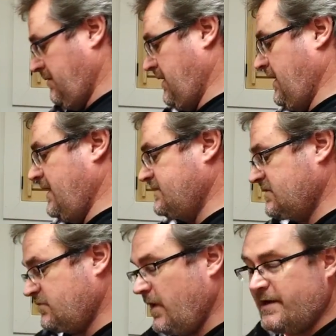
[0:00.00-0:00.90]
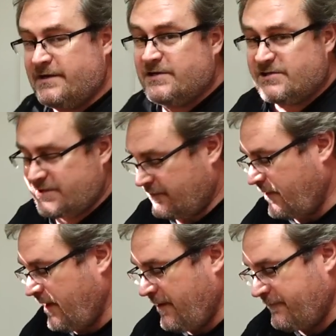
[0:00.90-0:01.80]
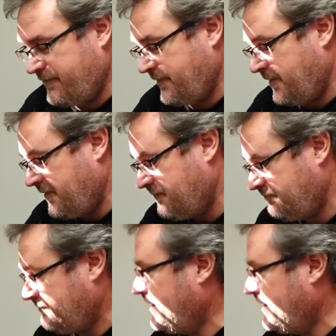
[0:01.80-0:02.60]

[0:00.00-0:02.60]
And I just wanted to sit around for,